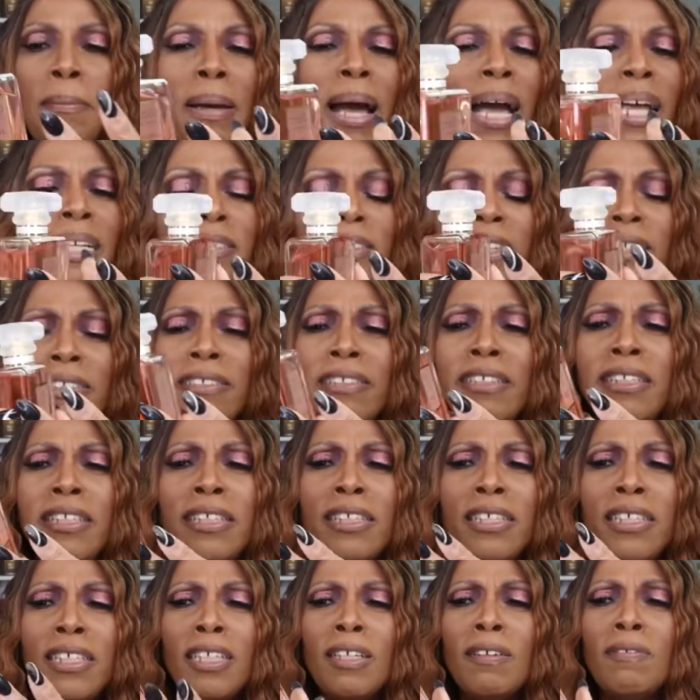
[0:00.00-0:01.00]
I just
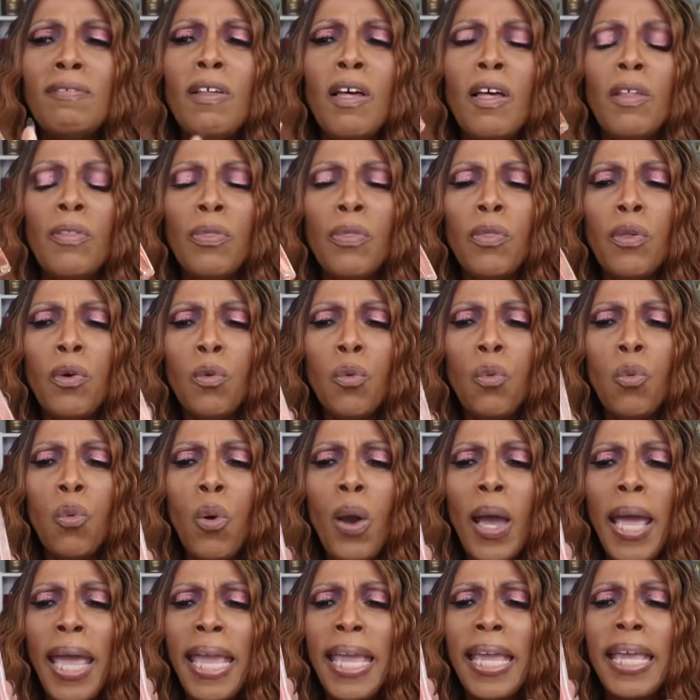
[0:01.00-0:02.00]
love the
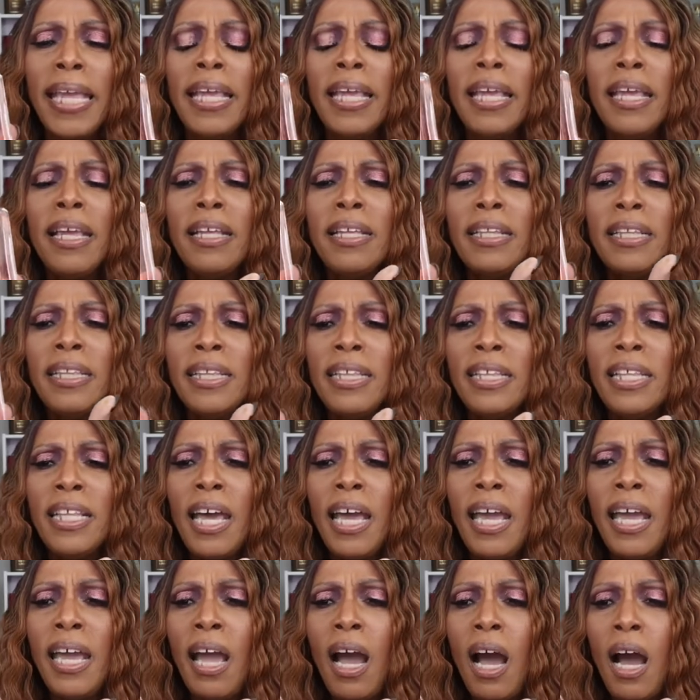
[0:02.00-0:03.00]
way
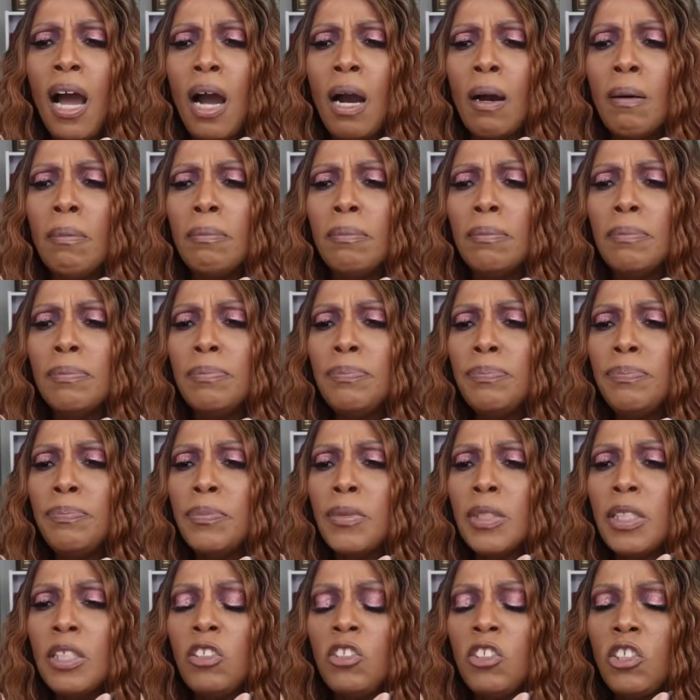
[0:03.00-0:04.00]
they,
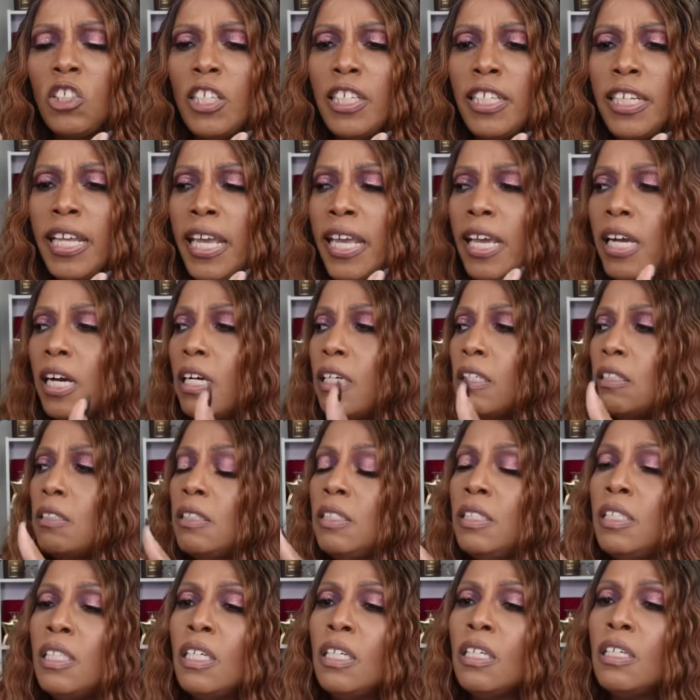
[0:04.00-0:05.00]
Chanel
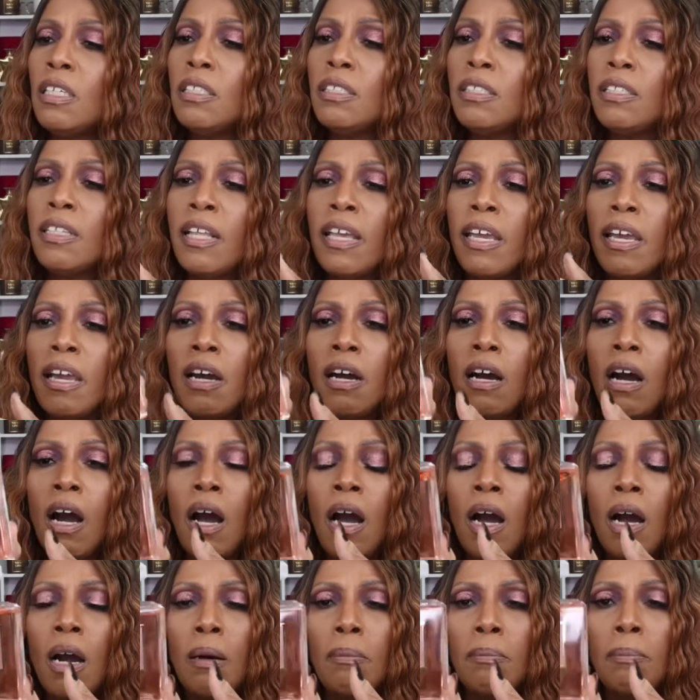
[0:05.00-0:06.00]
does their
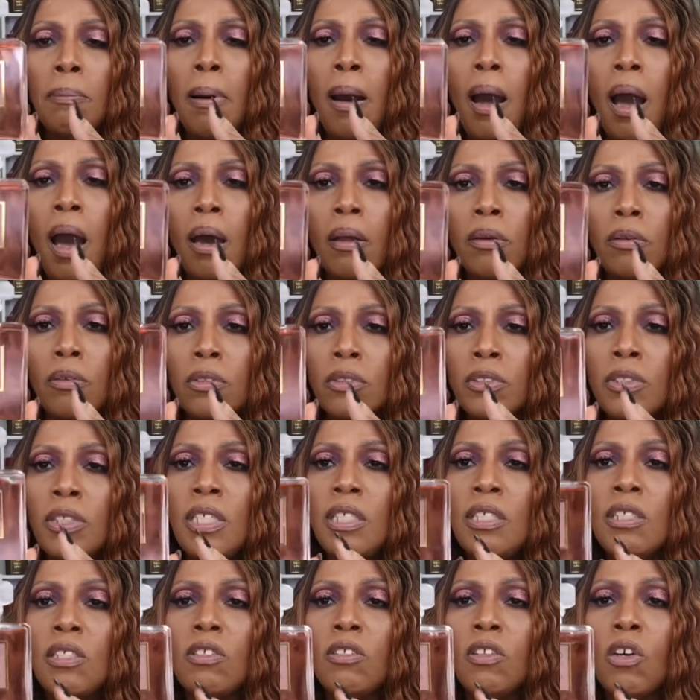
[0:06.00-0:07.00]
bottles.
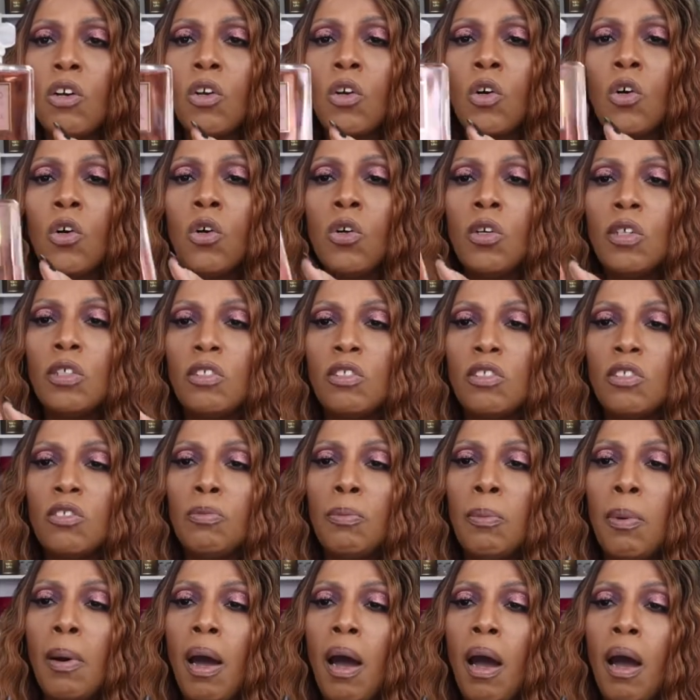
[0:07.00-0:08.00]
This is a gorgeous
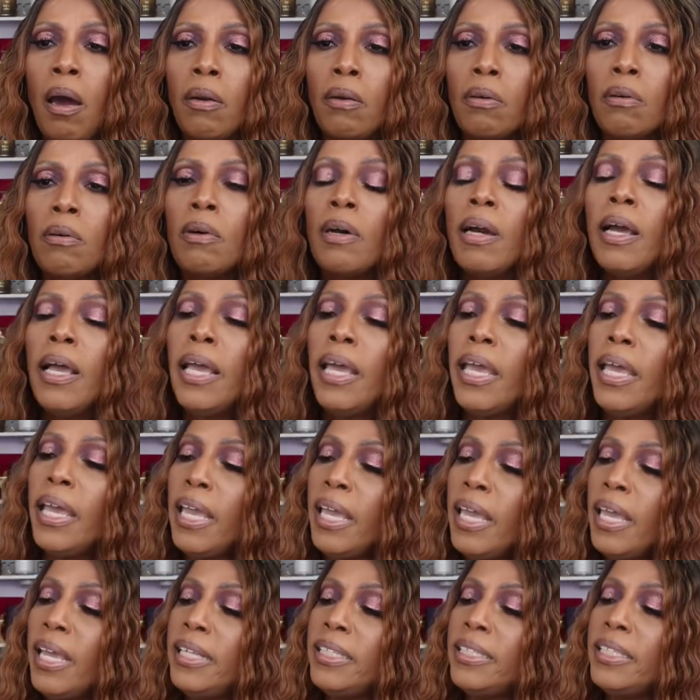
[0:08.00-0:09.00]
bottle.
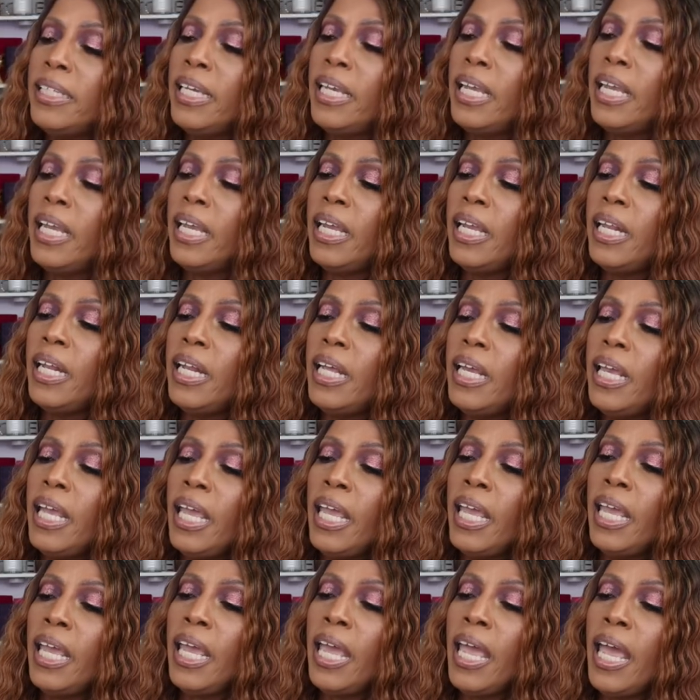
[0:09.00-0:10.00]
And then
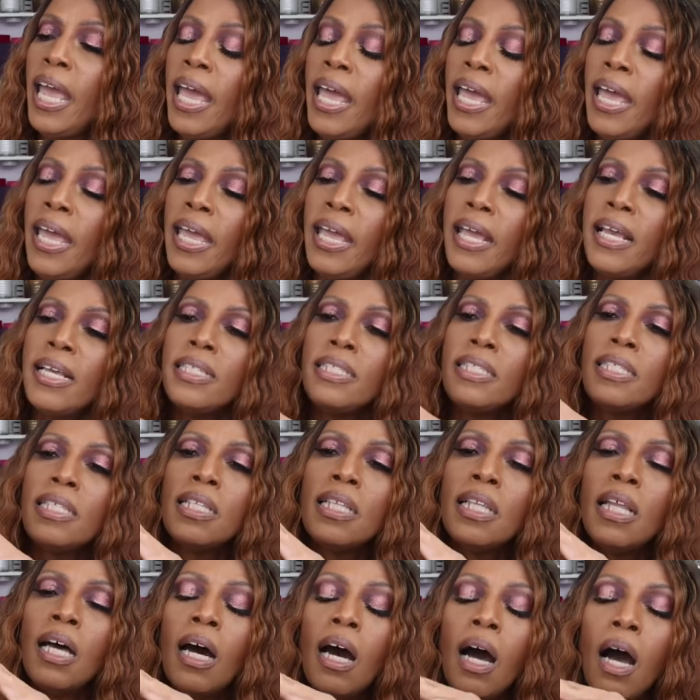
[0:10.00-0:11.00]
it has
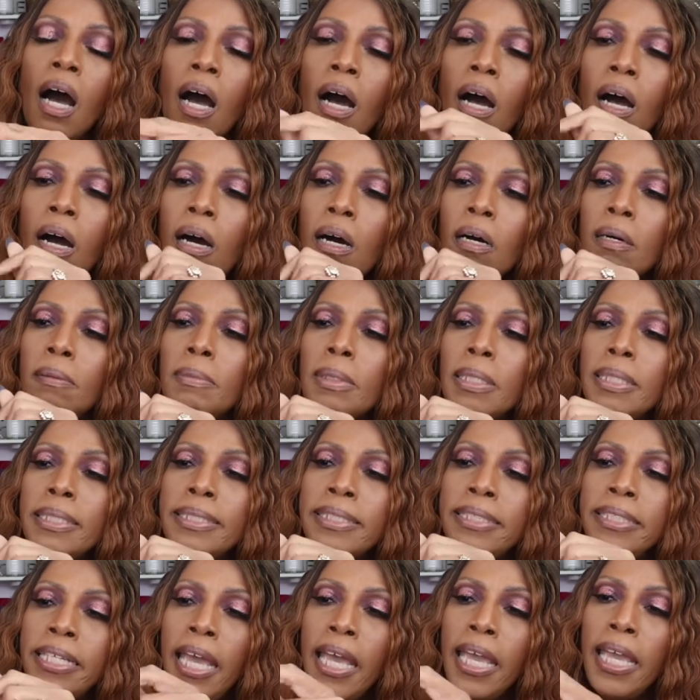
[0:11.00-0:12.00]
the
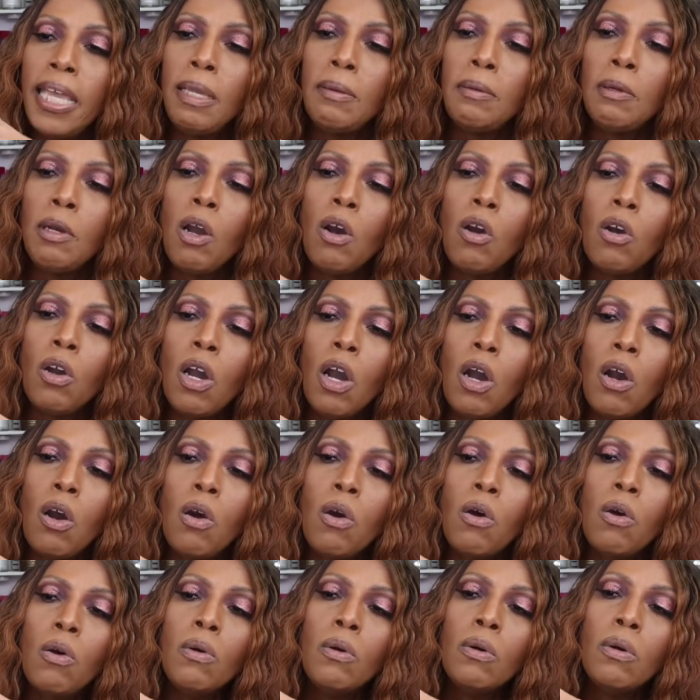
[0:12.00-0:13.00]
name
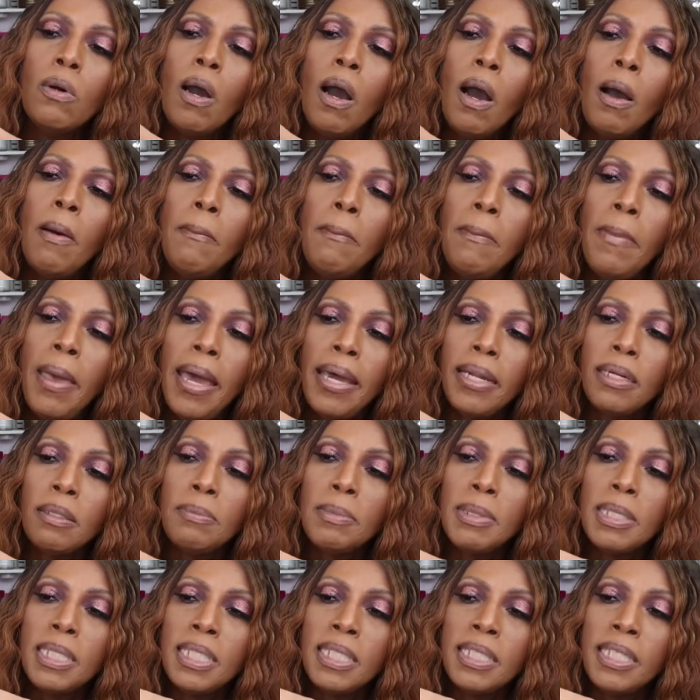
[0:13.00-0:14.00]
Coco
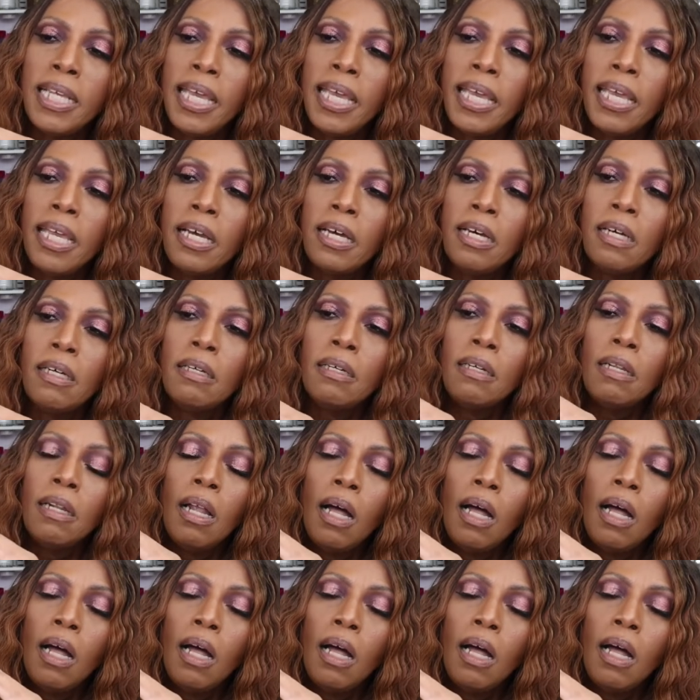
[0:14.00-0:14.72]
Mademoiselle